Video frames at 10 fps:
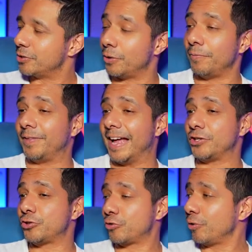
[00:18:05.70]
if
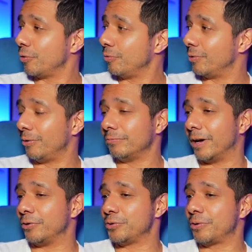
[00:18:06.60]
that's true, well, why
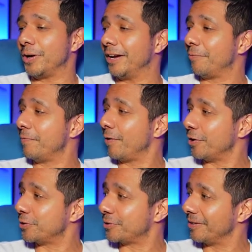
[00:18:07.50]
don't you go hit a
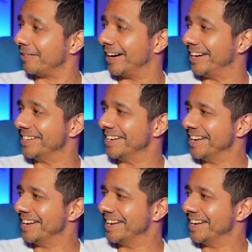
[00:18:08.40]
reverse, right?